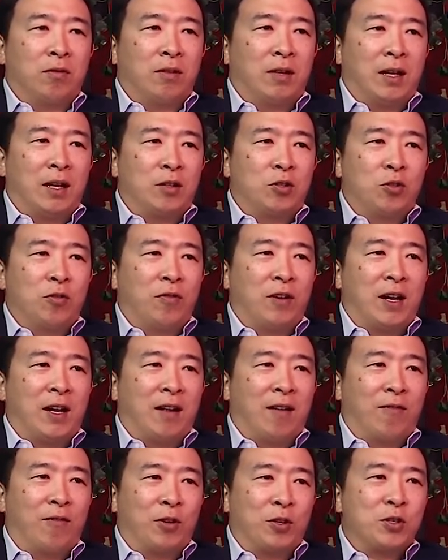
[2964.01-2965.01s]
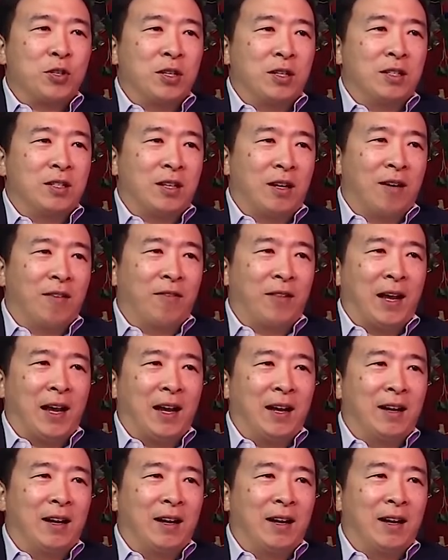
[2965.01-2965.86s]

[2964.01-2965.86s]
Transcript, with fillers: like juvenile versions of that,